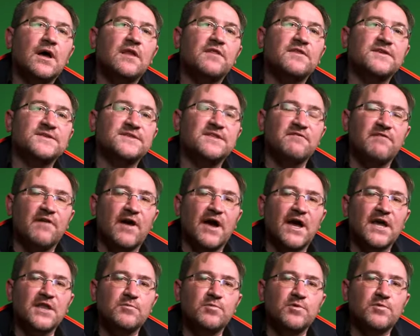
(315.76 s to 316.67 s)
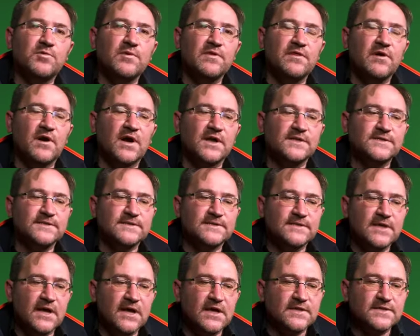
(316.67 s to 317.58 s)
this divide between the arts and
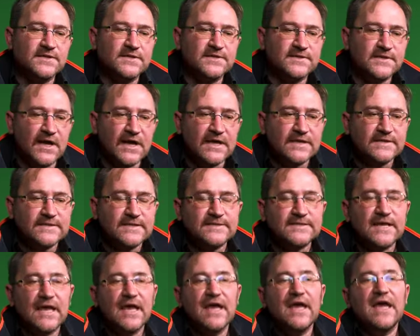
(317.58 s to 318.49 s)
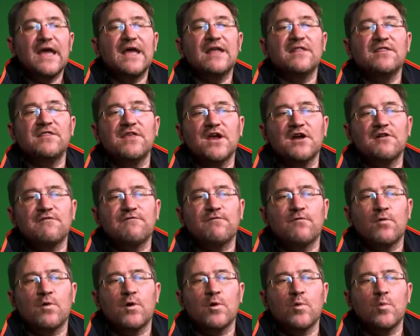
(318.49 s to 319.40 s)
sciences, and
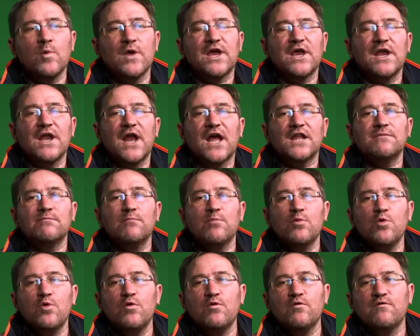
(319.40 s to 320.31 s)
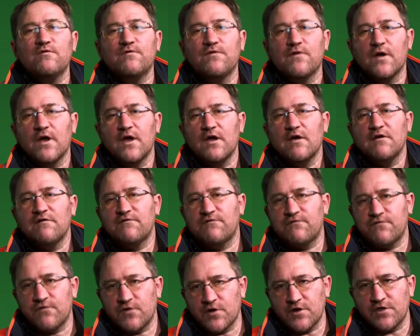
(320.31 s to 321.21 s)
therefore we cannot move
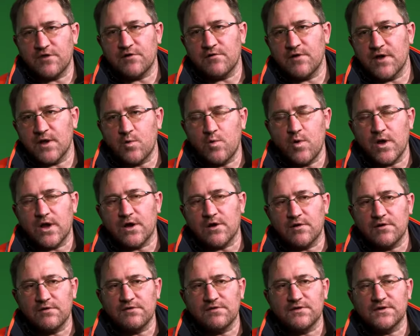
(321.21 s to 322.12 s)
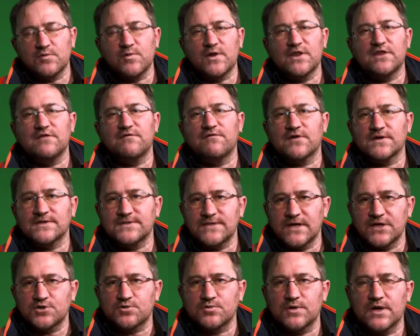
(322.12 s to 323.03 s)
further and quicker in the 21st
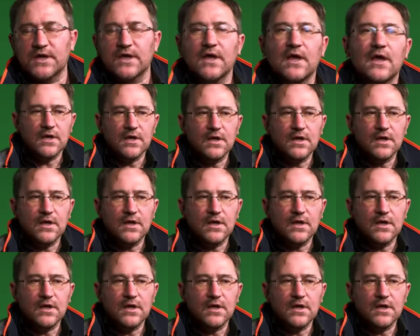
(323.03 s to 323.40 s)
century.